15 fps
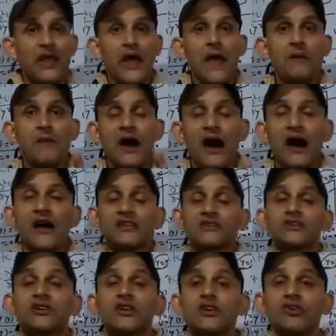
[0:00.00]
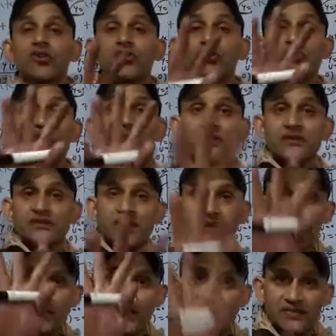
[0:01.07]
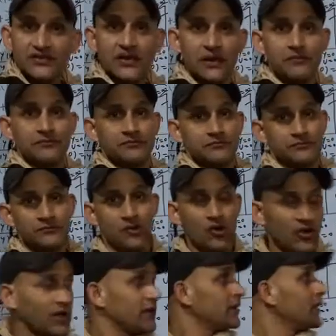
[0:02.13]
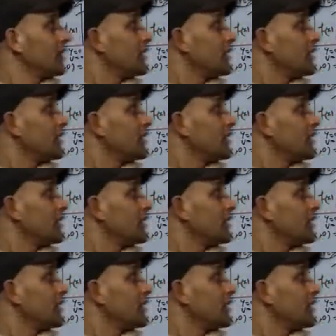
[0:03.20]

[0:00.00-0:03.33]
have asked in your university exam. Okay,